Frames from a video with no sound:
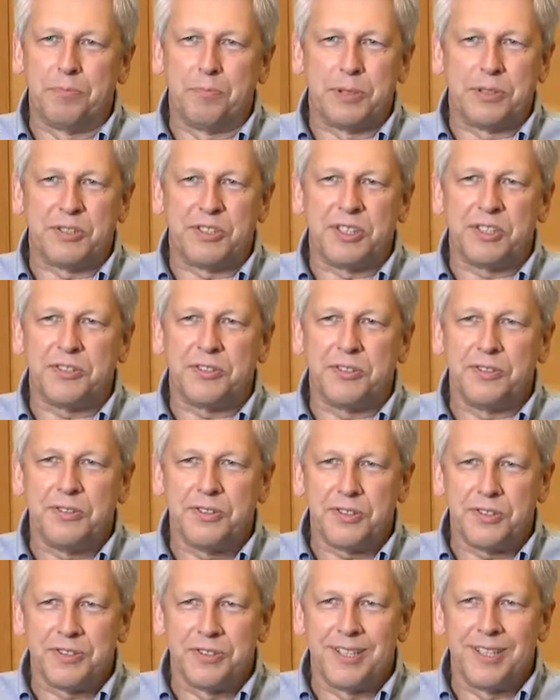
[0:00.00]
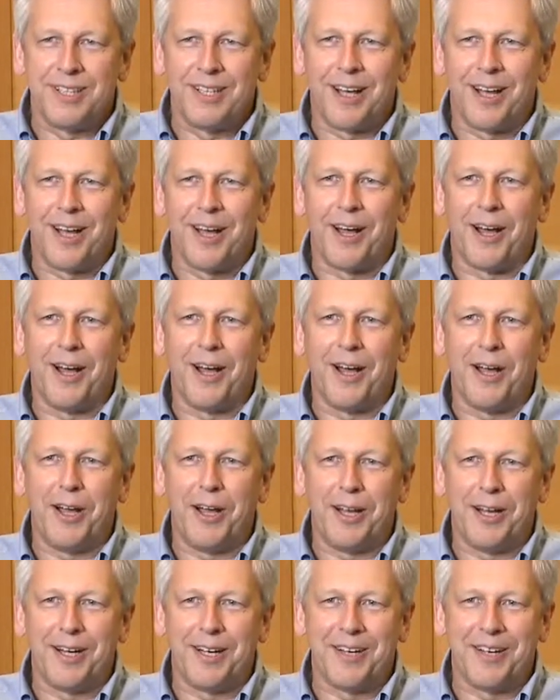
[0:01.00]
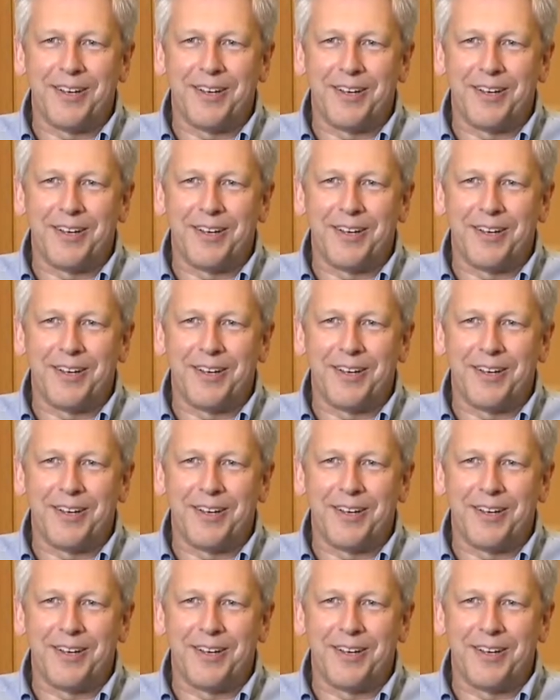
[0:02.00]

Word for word: persistence, uh,